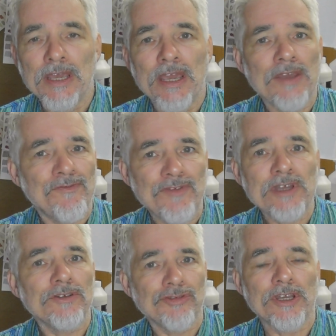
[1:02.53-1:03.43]
it
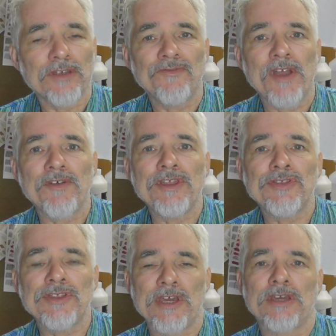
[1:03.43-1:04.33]
feels like a very
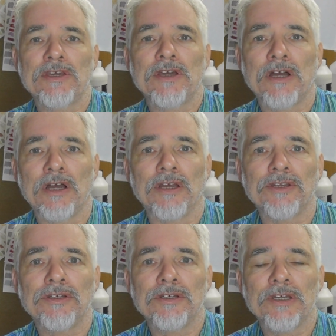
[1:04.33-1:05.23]
thick
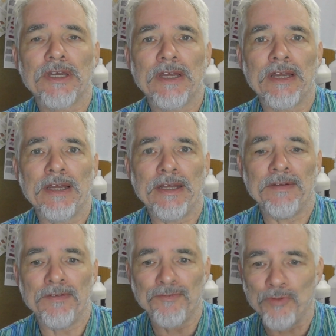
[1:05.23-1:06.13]
card
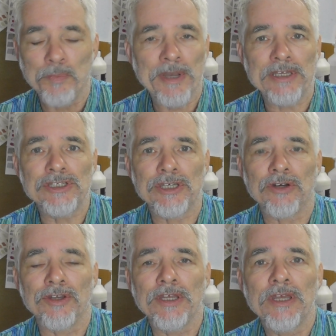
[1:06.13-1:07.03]
for painting
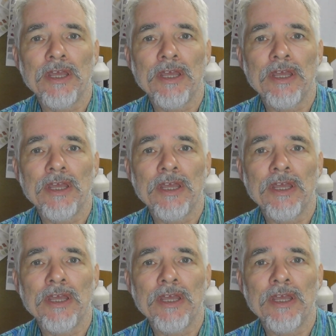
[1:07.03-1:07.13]
on.